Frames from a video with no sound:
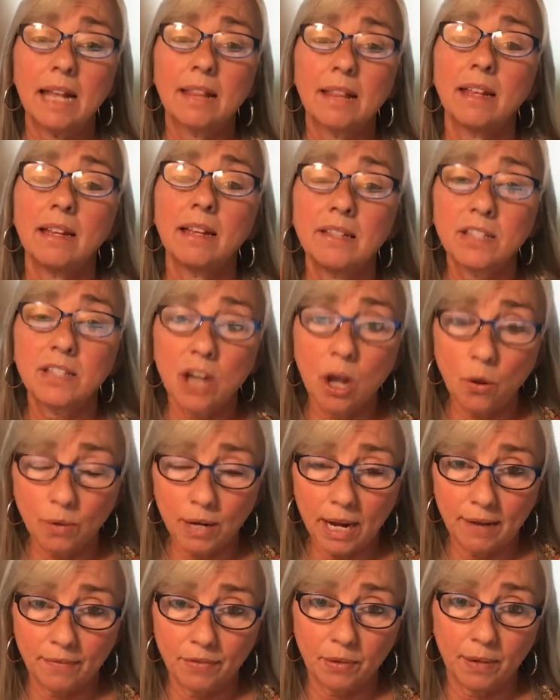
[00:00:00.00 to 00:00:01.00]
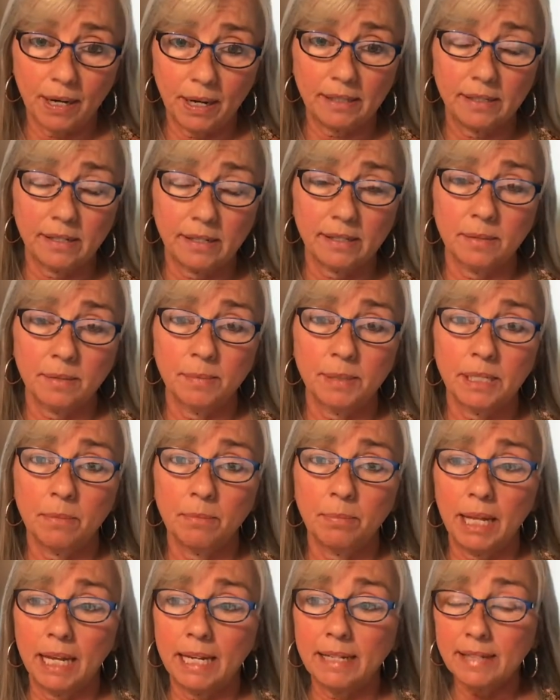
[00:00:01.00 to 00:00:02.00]
They don't have the right systems in
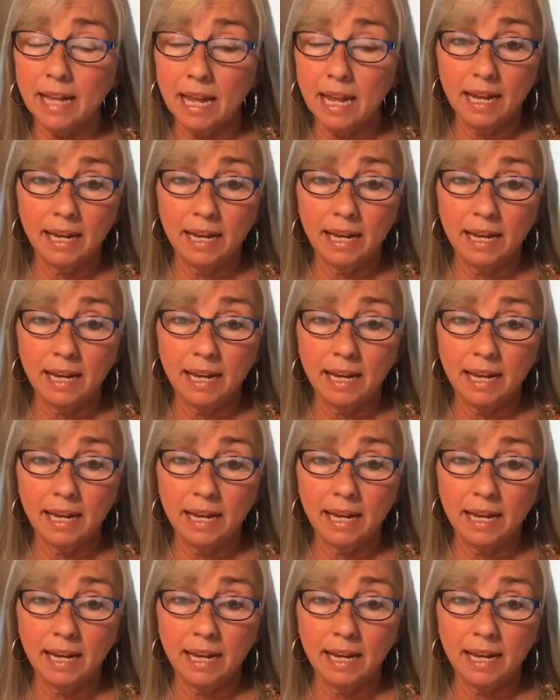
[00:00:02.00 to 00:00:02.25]
place.